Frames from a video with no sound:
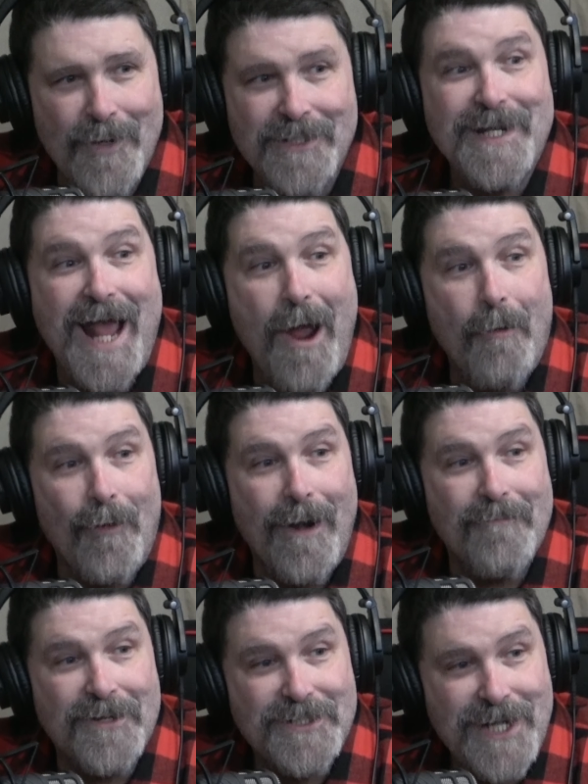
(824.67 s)
wasn't
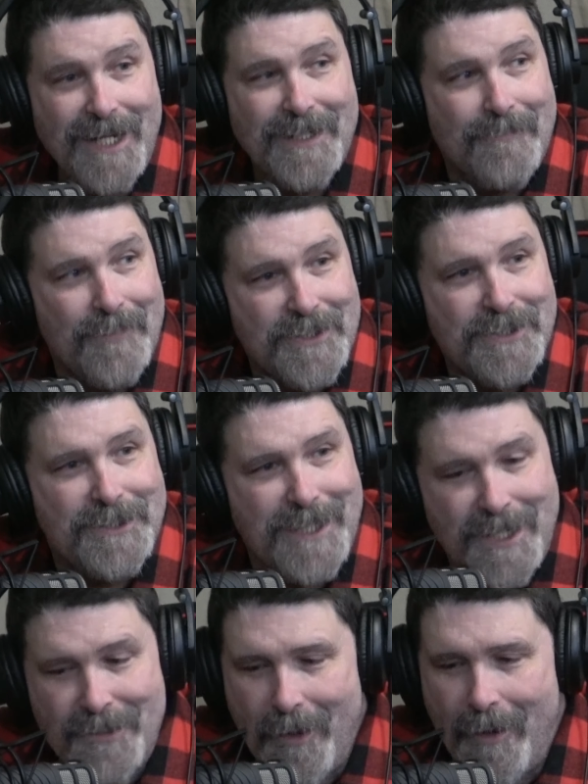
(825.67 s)
outright rejected, but she
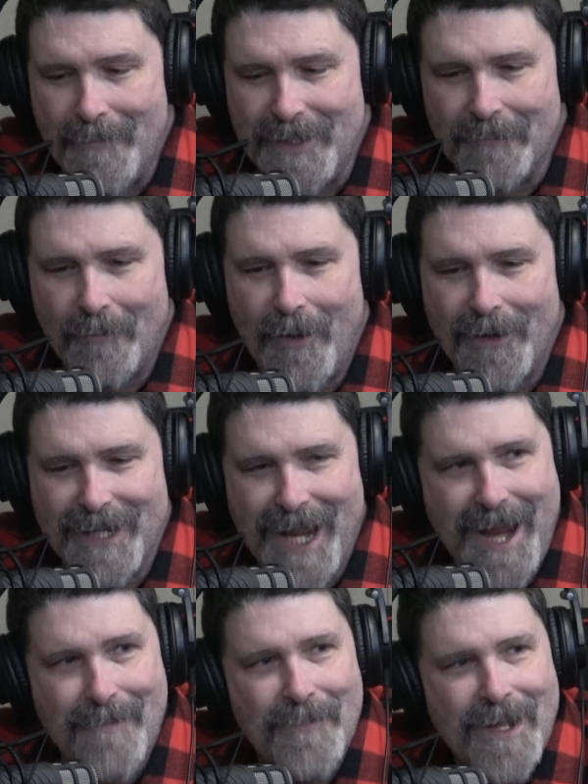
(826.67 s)
did call me the wrong
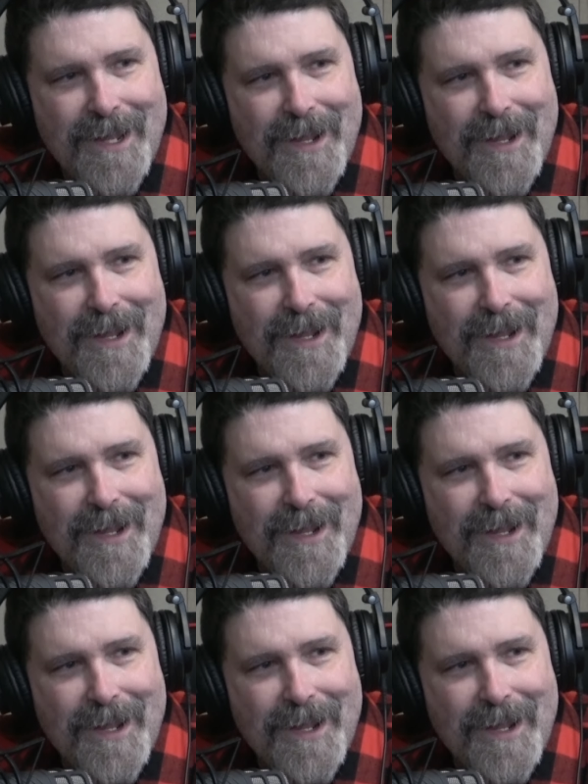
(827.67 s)
name.